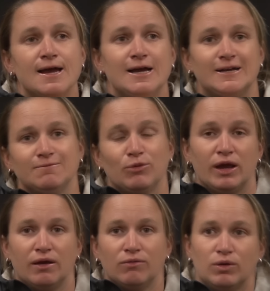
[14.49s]

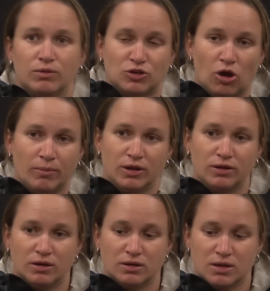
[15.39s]
where we were
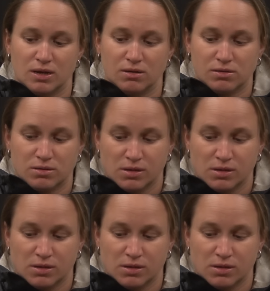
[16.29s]
dominant and